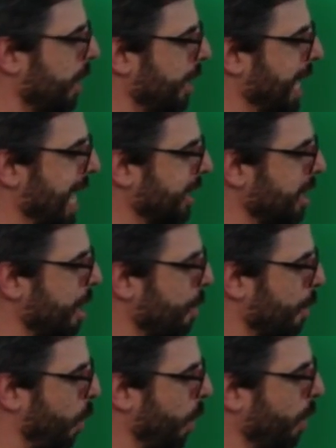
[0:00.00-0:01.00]
that has a
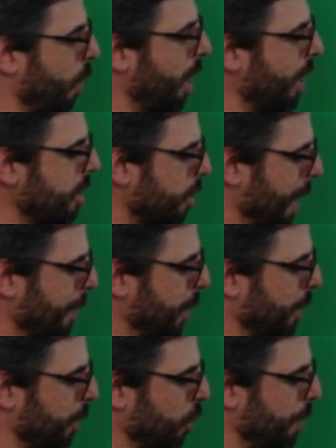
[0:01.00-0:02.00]
number 0.1. There might
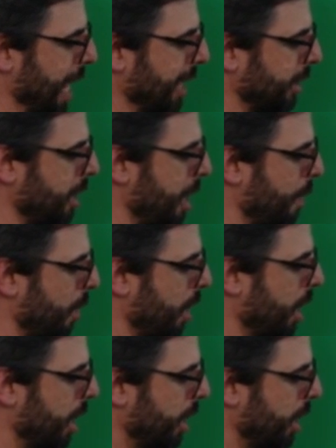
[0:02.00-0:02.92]
be a bloop that has a number